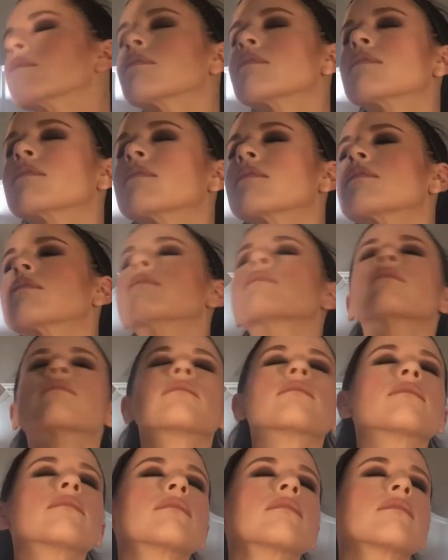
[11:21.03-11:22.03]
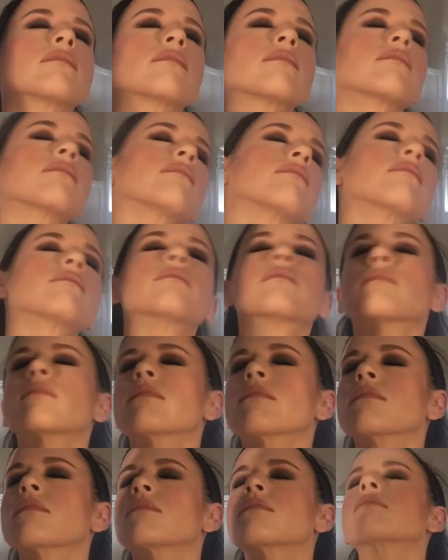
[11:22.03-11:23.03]
we normally use our Fix Plus.
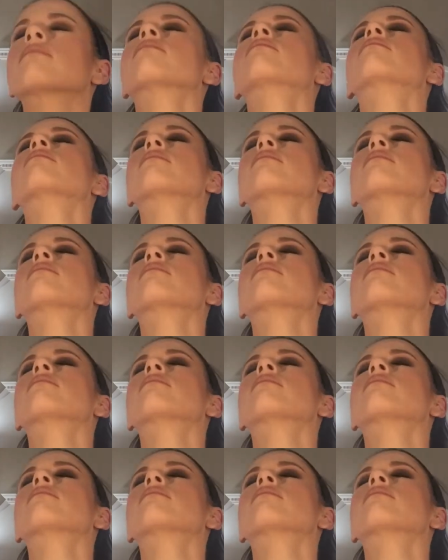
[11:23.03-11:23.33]
So,